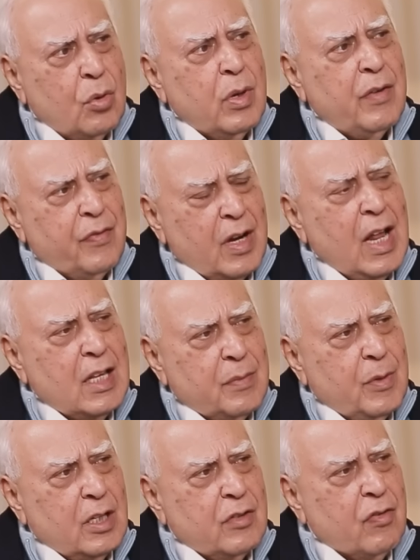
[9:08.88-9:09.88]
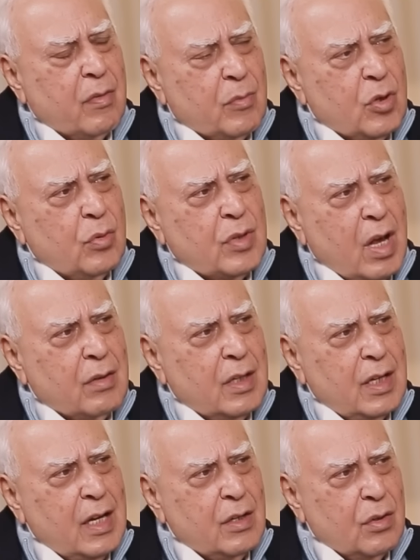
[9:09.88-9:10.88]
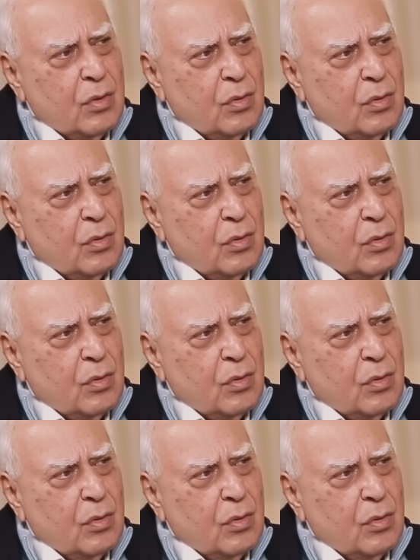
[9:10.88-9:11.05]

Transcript: you were Finance Minister from 2008 to